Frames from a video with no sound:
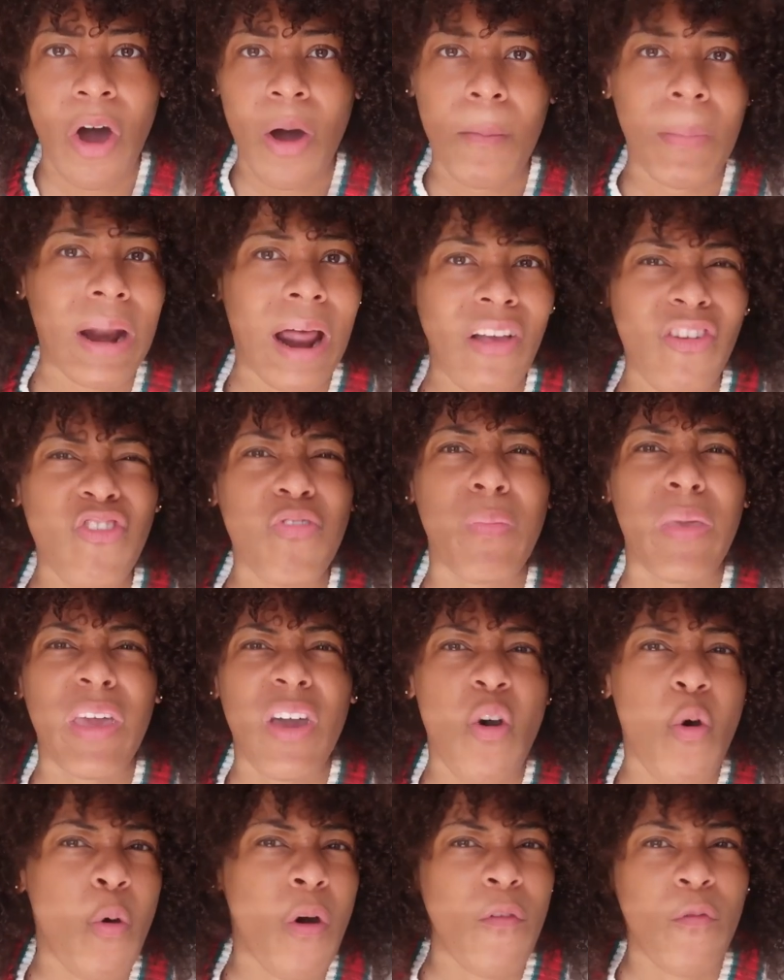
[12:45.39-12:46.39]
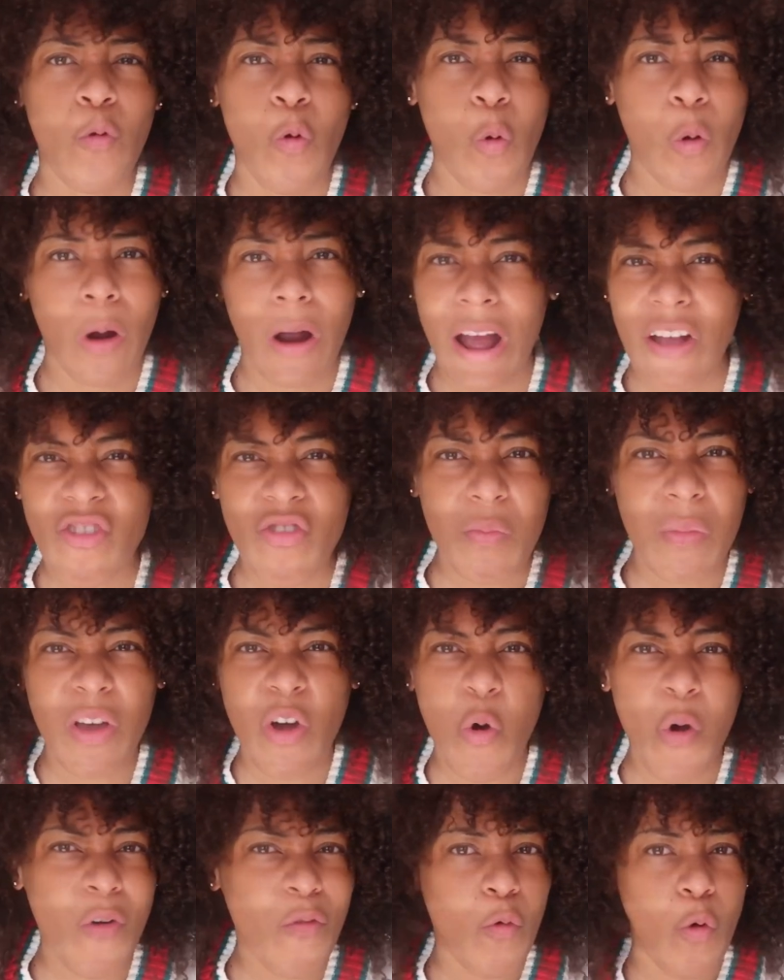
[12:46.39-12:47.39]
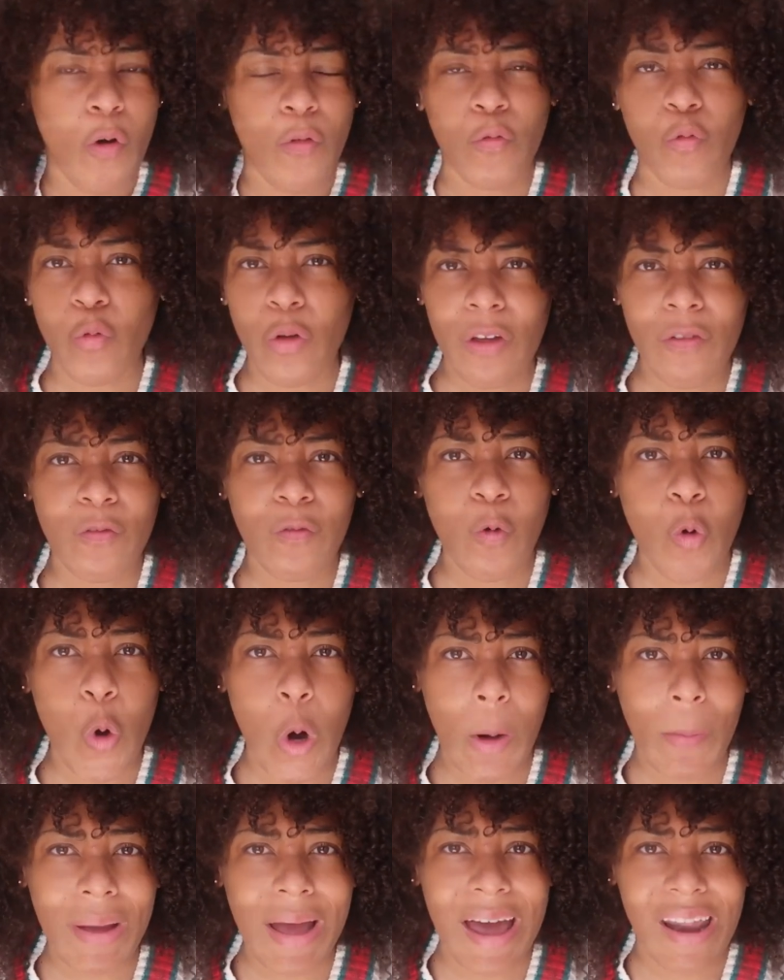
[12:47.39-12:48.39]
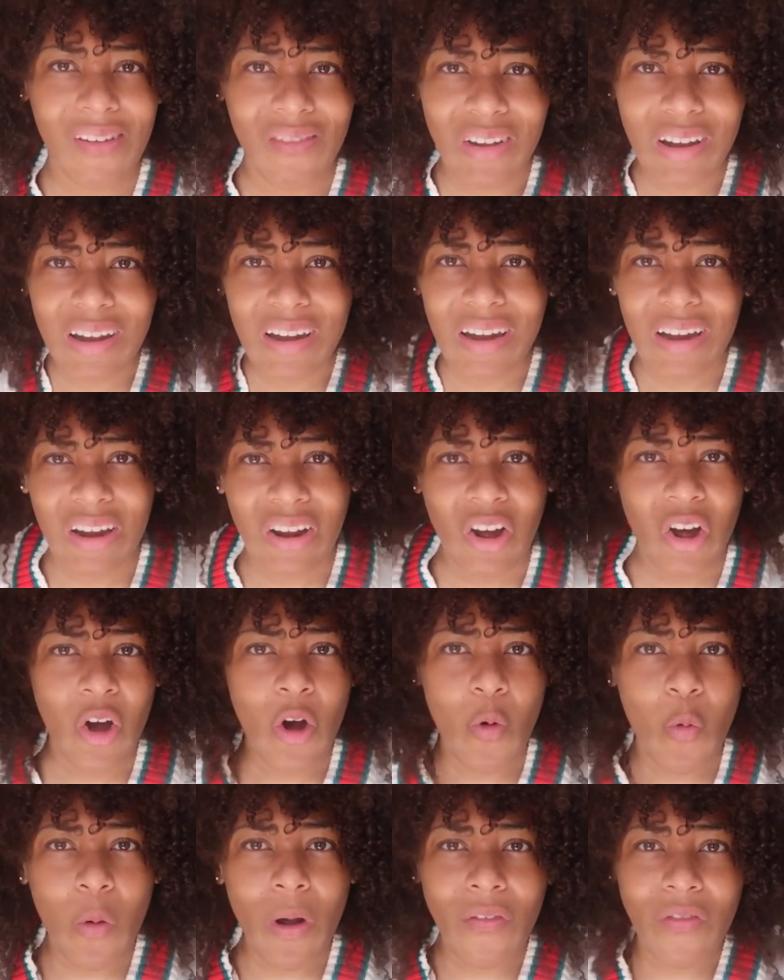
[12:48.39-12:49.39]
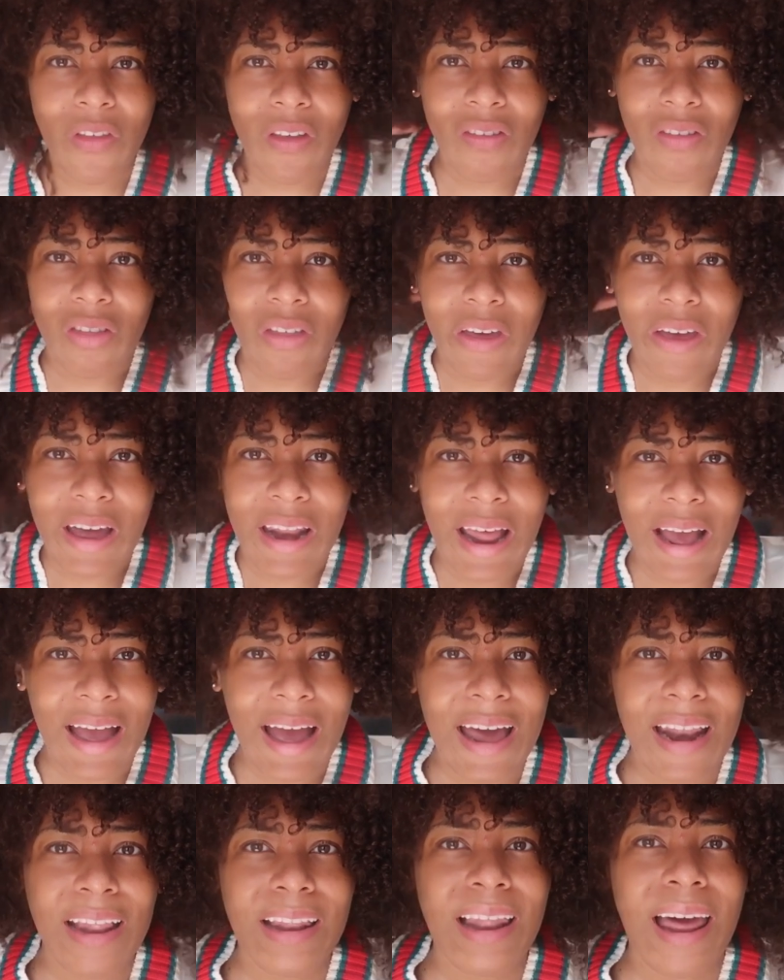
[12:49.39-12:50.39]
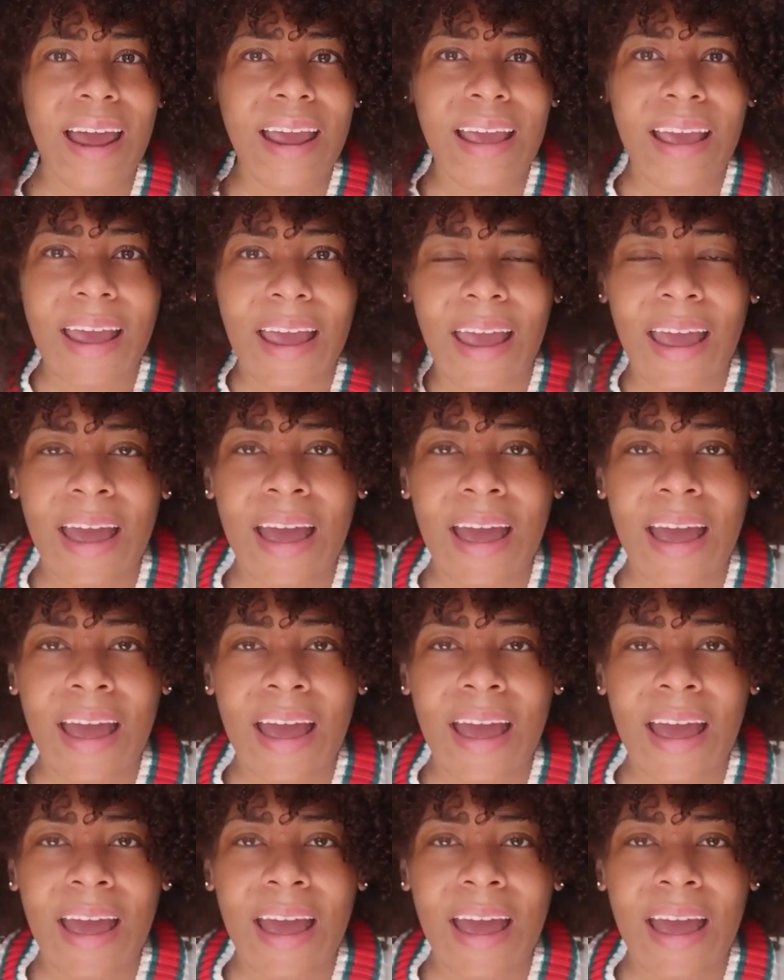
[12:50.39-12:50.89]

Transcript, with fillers: but i just been going for i just been going for a free form kind of a look with this look and i kind of like it